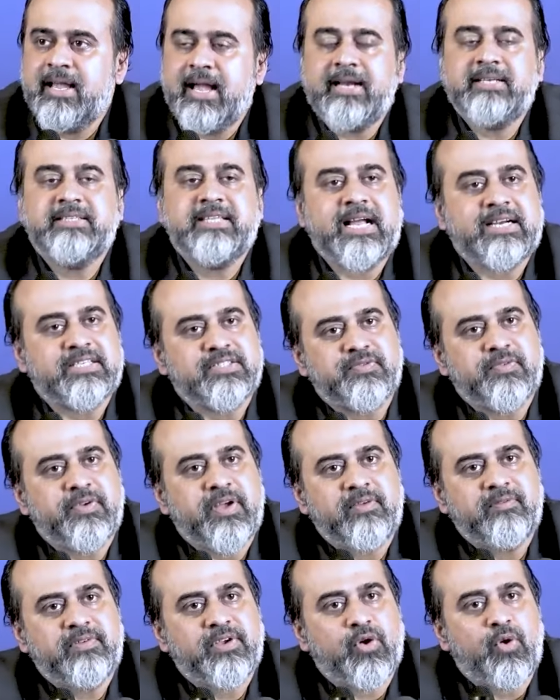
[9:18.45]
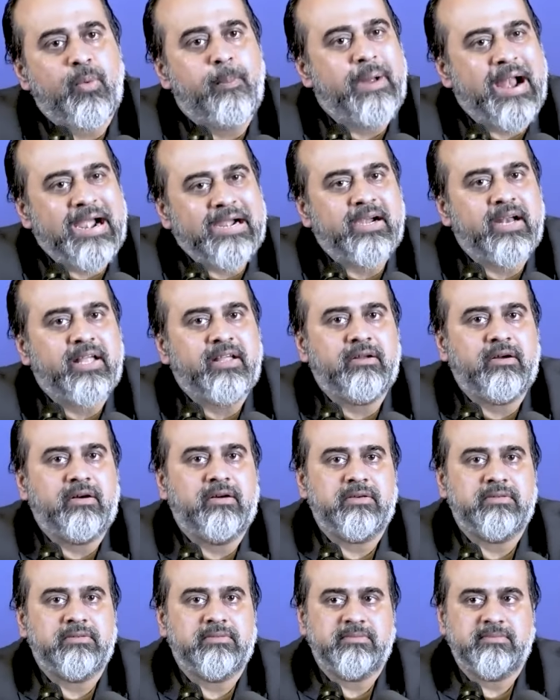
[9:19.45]
and that's where we go badly
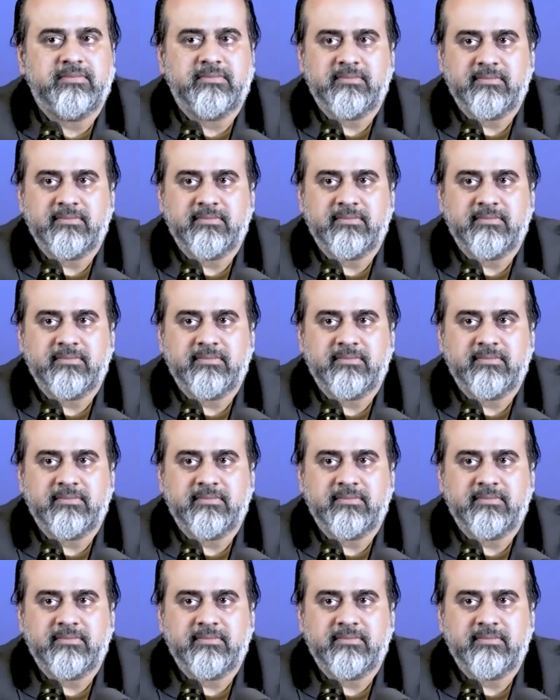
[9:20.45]
wrong.